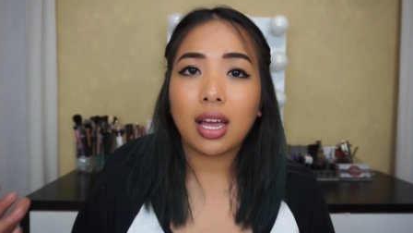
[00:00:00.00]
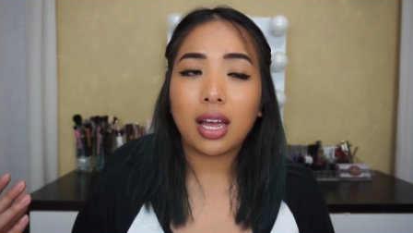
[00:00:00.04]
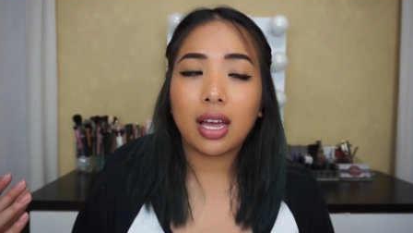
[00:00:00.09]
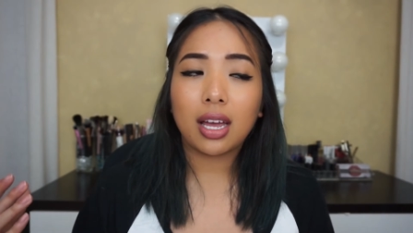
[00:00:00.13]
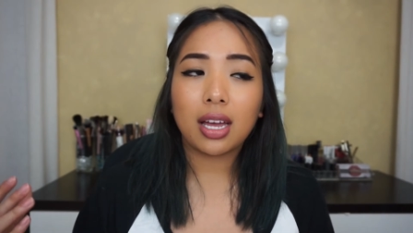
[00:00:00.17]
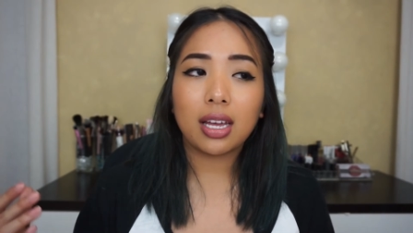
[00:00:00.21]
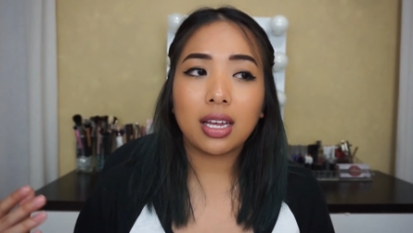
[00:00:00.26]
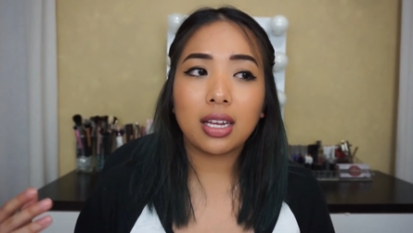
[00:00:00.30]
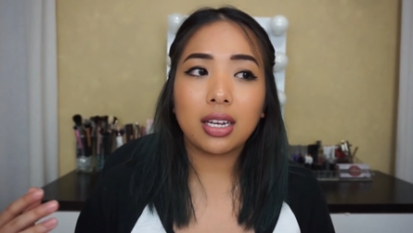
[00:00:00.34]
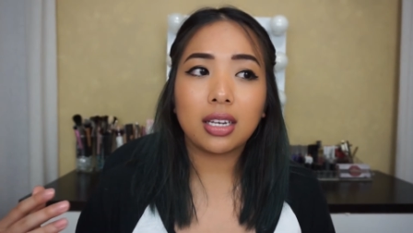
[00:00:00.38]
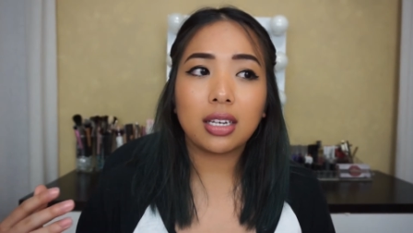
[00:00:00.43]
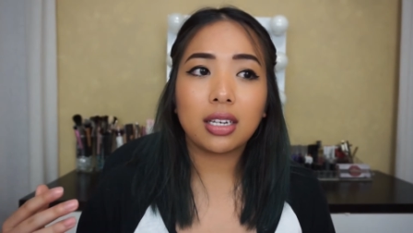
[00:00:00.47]

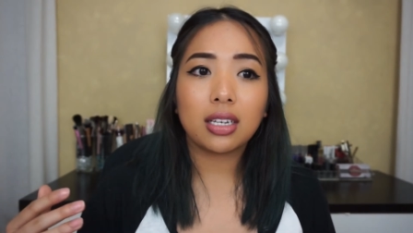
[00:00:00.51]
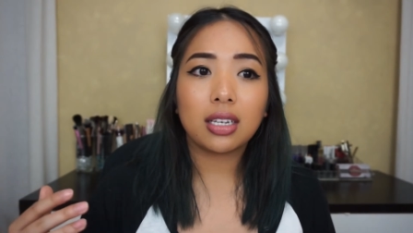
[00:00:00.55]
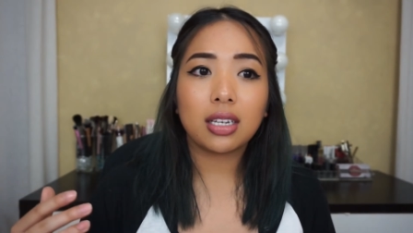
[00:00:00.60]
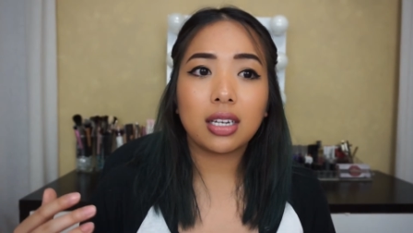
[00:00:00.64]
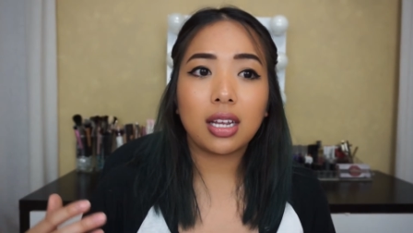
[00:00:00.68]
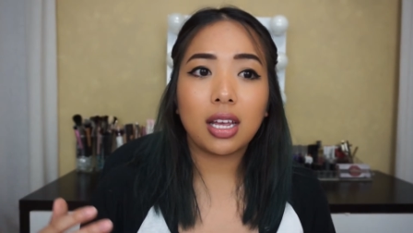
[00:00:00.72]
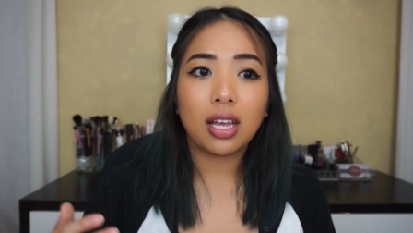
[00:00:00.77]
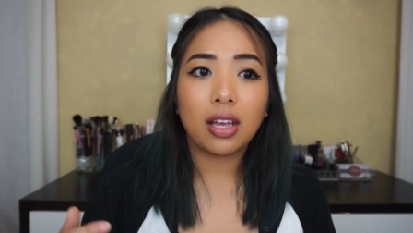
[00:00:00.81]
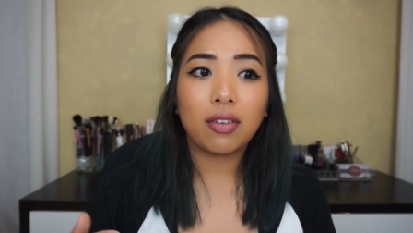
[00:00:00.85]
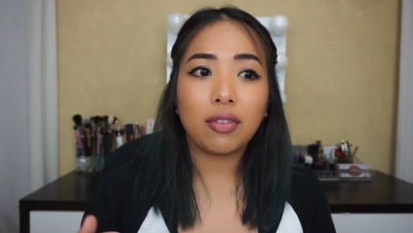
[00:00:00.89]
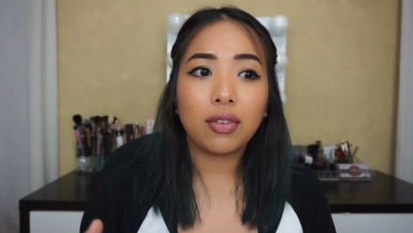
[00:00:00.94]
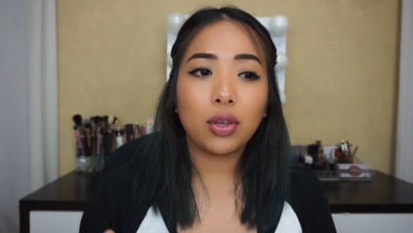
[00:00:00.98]
and
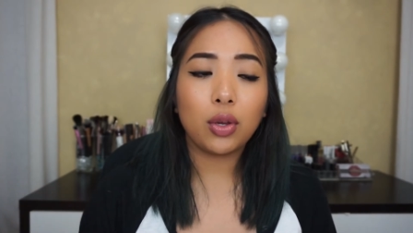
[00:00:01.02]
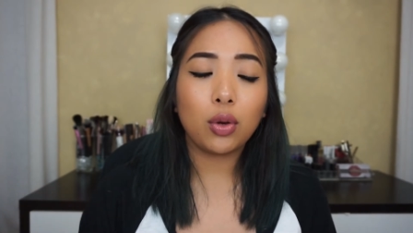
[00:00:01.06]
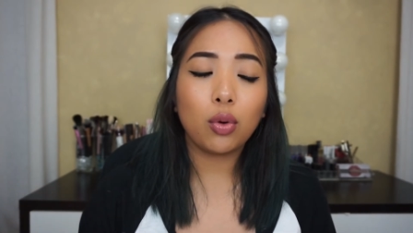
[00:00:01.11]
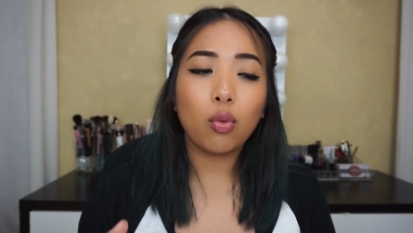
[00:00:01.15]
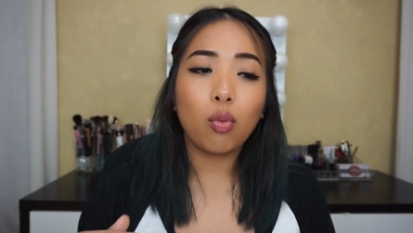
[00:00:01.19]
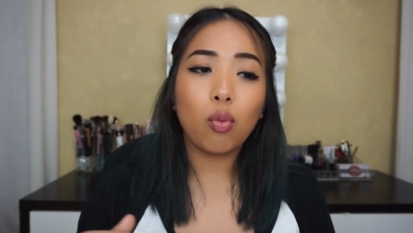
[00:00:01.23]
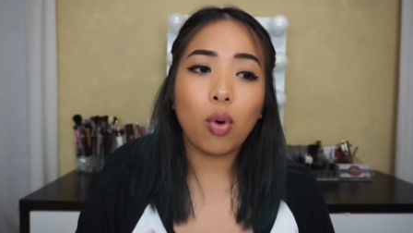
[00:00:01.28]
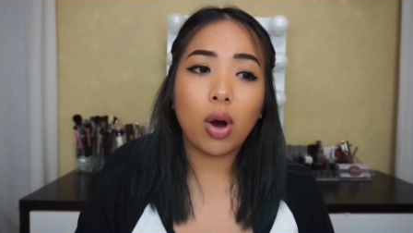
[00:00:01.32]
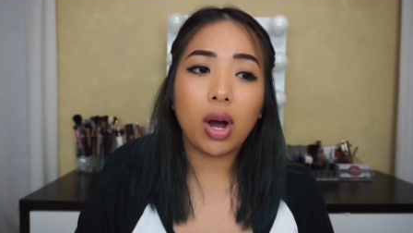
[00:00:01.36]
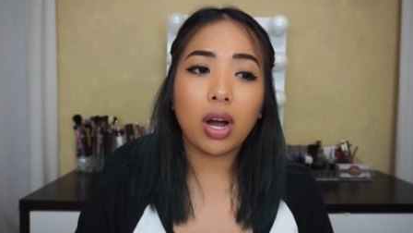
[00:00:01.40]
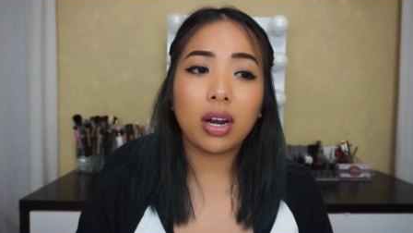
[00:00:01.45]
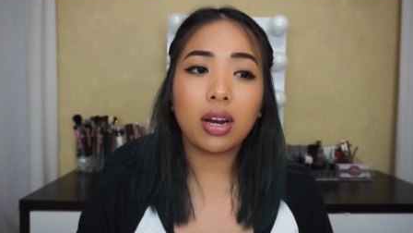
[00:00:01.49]
if you
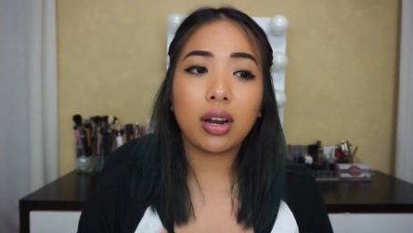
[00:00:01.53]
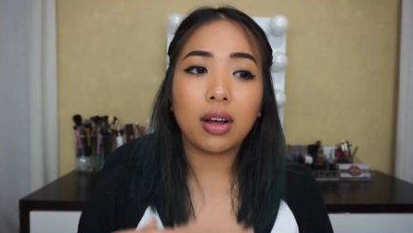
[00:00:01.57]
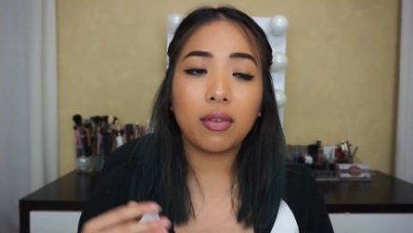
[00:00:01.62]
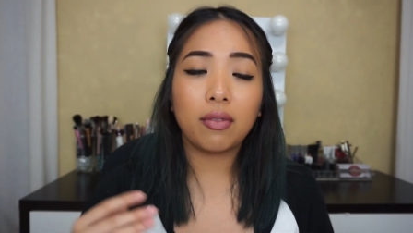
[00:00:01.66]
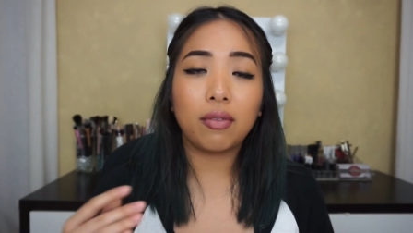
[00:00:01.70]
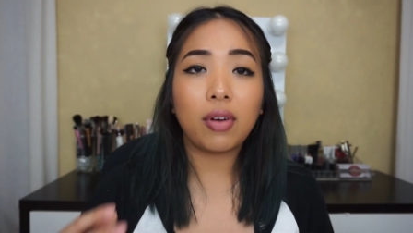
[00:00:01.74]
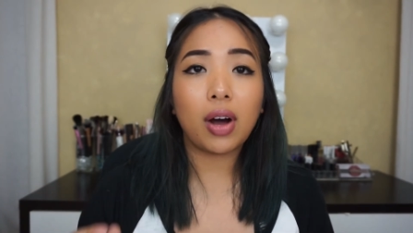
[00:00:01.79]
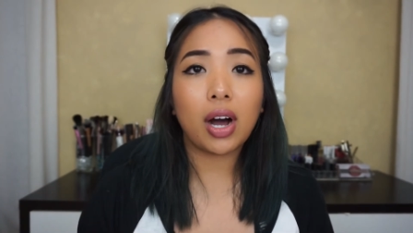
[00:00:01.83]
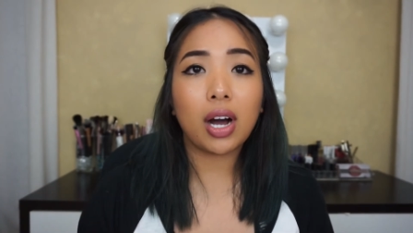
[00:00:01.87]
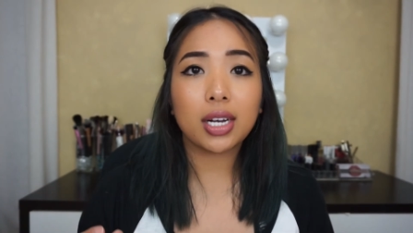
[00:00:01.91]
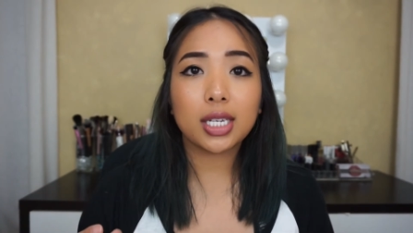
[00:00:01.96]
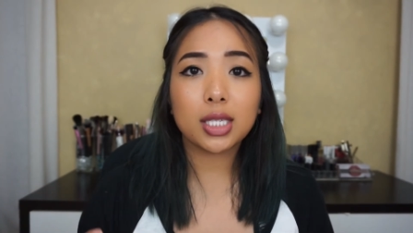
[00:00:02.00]
want a
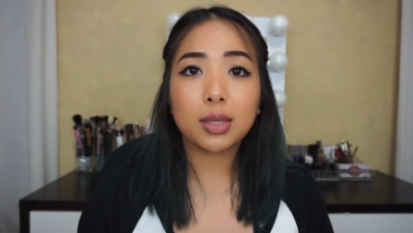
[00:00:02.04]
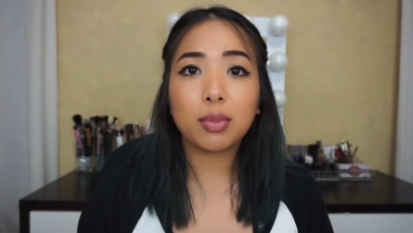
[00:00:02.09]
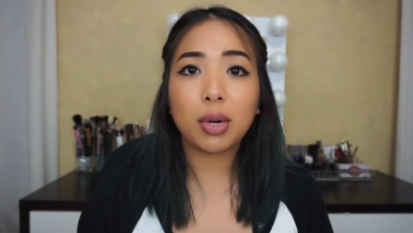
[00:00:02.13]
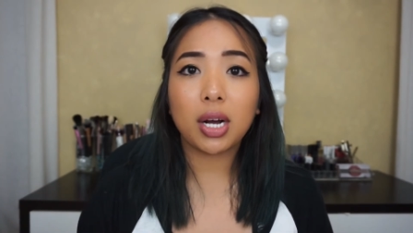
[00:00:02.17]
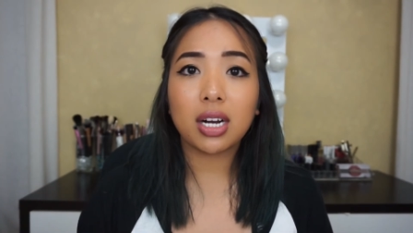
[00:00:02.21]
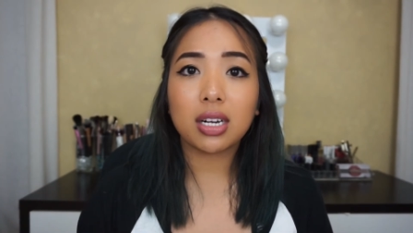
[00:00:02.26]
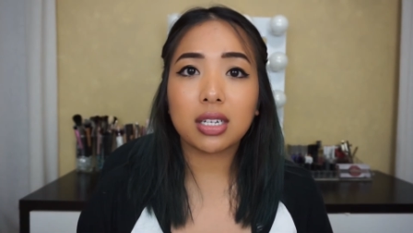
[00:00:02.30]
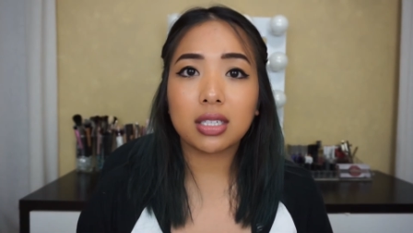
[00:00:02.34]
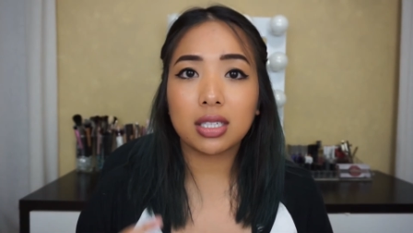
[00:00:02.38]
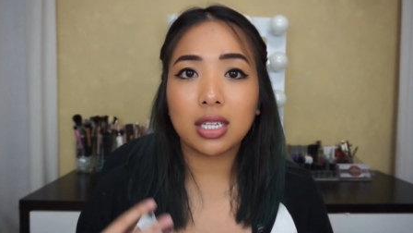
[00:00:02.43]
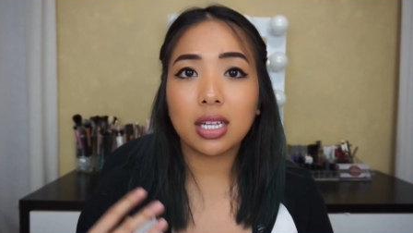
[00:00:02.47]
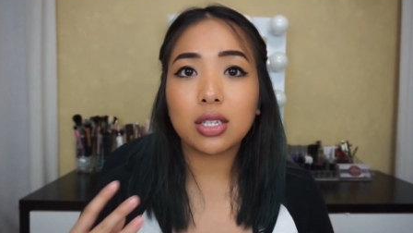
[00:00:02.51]

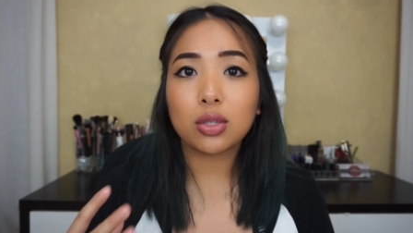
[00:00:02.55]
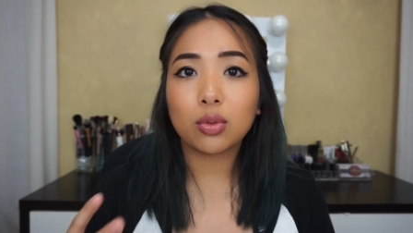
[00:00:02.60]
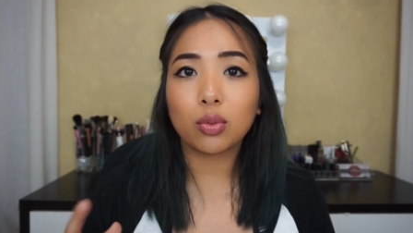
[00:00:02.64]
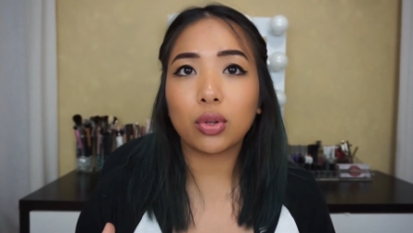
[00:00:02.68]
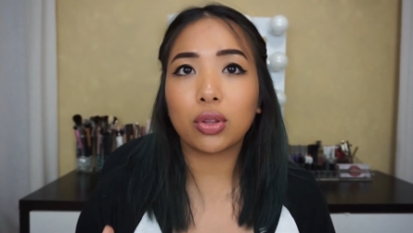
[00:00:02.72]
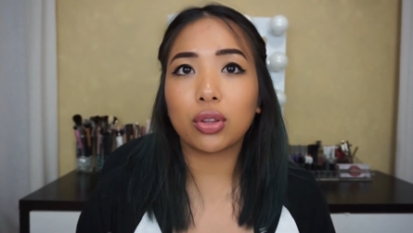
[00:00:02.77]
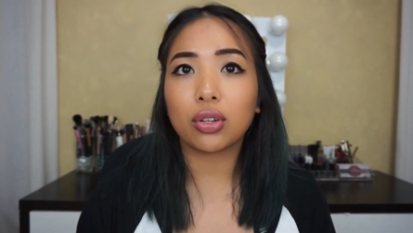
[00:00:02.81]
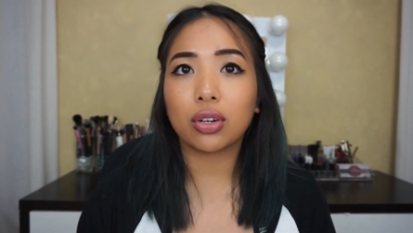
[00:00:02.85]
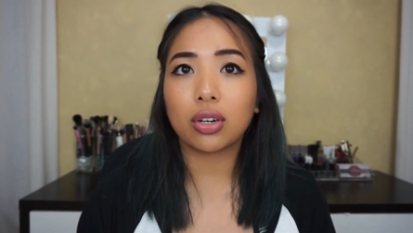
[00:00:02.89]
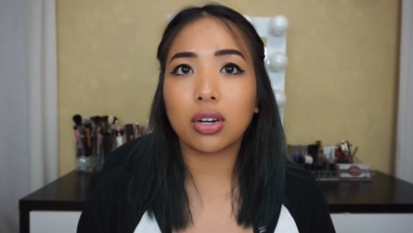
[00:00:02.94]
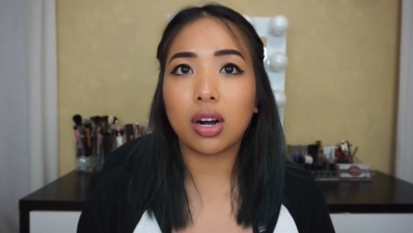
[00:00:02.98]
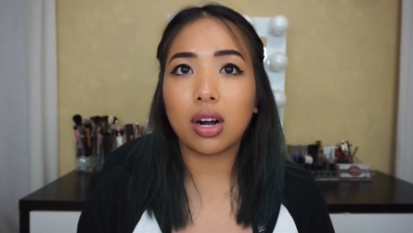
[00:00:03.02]
VoxBox, that's
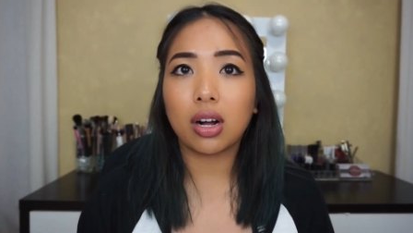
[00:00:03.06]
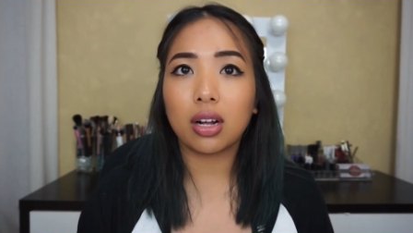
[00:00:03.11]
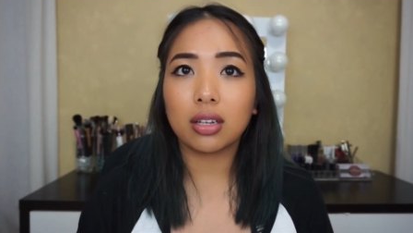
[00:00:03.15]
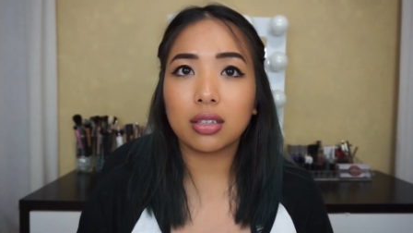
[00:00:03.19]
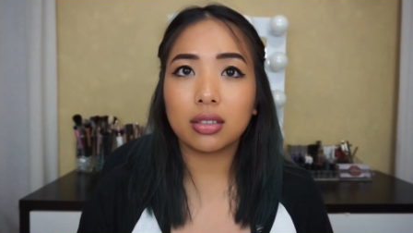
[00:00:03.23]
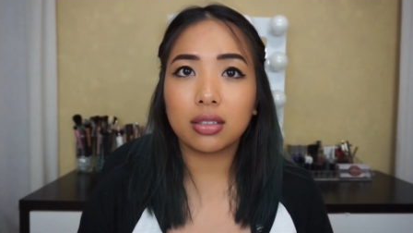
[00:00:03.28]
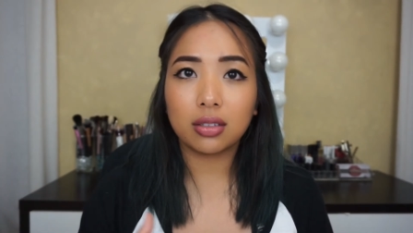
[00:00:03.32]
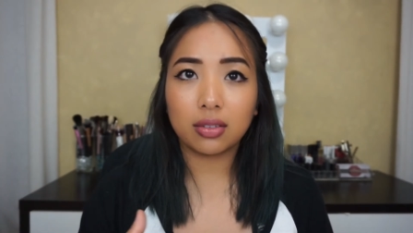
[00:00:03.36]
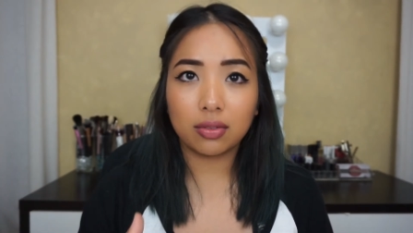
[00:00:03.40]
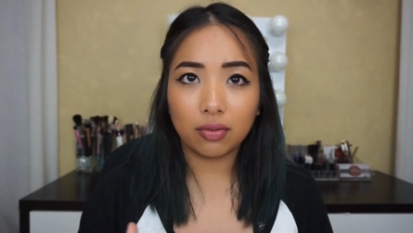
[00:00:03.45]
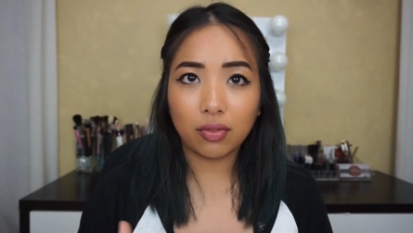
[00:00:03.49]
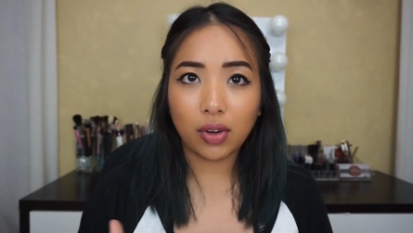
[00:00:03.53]
what they're called,